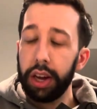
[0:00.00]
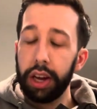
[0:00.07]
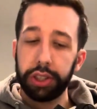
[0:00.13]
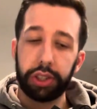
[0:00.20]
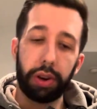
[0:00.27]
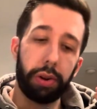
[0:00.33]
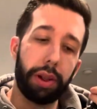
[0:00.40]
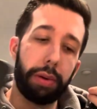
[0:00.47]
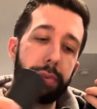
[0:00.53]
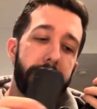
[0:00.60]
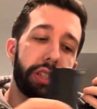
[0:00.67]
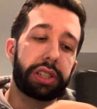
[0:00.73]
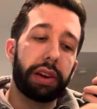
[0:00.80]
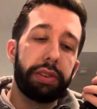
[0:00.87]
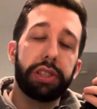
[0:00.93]
So let me
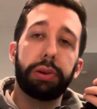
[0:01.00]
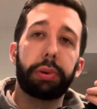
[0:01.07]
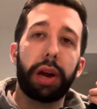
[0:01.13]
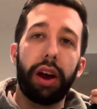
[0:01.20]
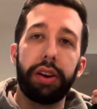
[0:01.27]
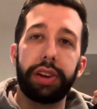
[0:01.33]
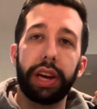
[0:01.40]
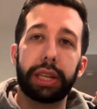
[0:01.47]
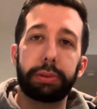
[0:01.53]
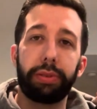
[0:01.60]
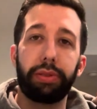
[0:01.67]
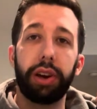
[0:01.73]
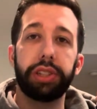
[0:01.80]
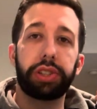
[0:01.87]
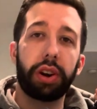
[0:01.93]
just give you some context
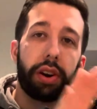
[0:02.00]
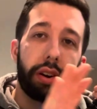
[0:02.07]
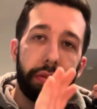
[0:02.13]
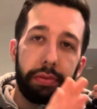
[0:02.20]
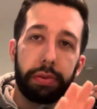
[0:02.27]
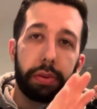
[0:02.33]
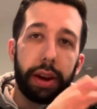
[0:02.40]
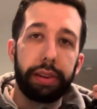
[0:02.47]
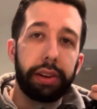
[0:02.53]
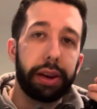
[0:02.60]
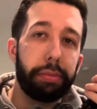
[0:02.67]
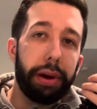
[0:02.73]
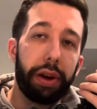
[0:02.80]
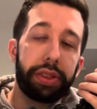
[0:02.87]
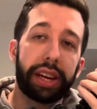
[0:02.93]
before I start raving
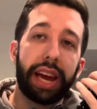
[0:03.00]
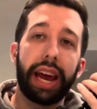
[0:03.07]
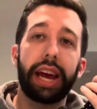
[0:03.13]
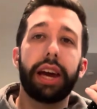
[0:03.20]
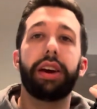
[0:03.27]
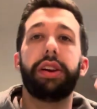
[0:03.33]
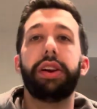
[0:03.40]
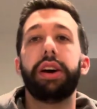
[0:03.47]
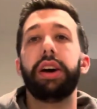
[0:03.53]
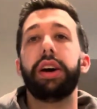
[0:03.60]
about the can.